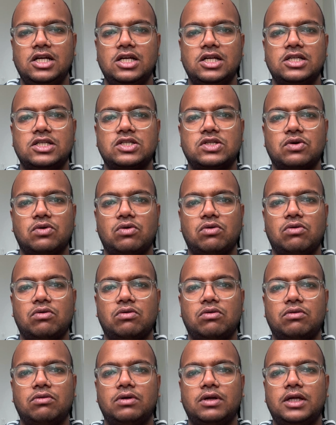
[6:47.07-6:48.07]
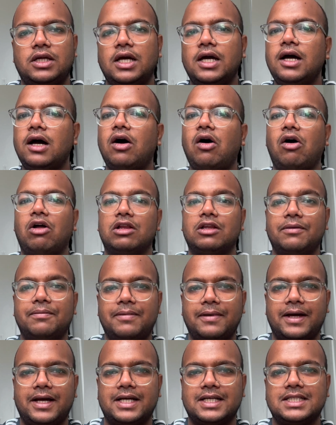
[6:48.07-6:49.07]
So yeah, all the
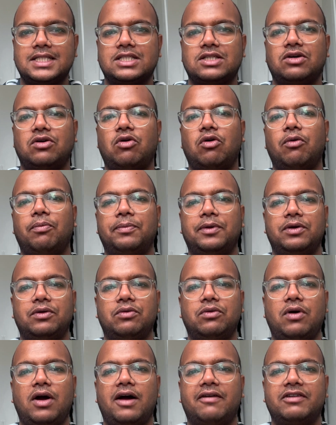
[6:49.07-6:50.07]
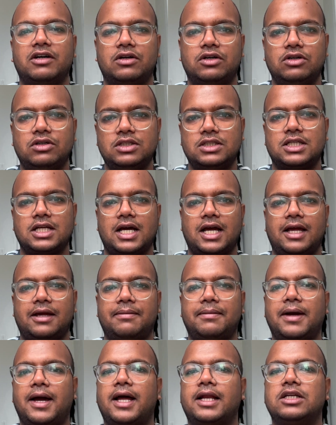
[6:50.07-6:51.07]
best. Hope you have a good
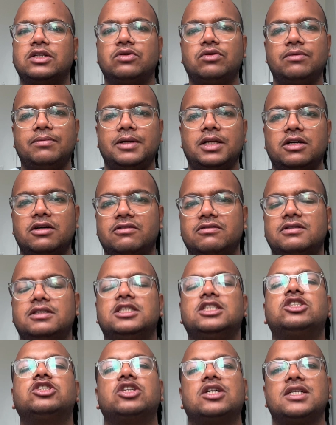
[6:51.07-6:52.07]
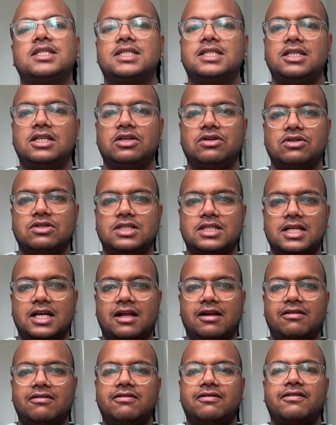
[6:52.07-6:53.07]
time, and don't be nervous. Trust in
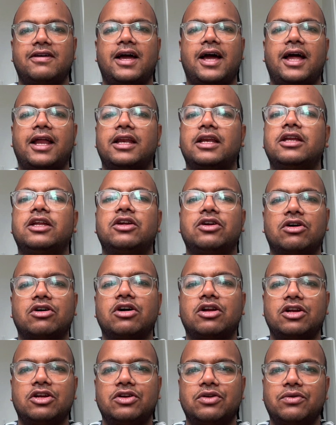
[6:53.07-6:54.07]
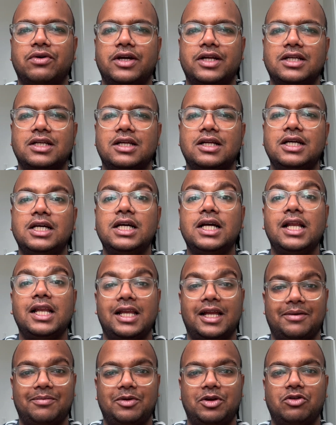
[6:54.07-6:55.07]
yourself, and you're gonna do it.
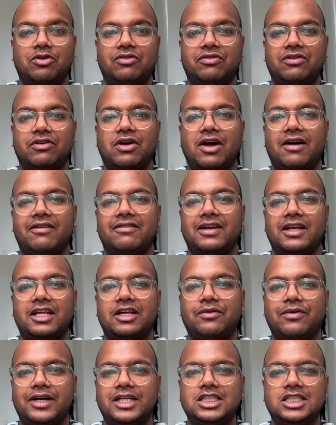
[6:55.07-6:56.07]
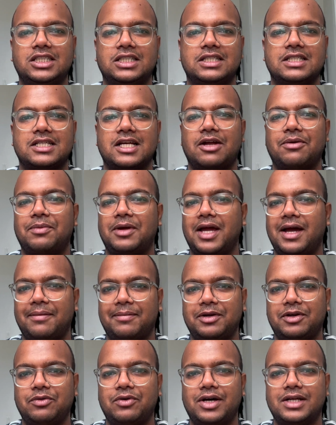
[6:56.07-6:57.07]
Let me know if you have any questions. I'd be
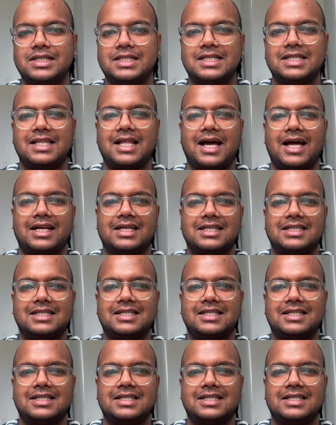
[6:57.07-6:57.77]
happy to answer that.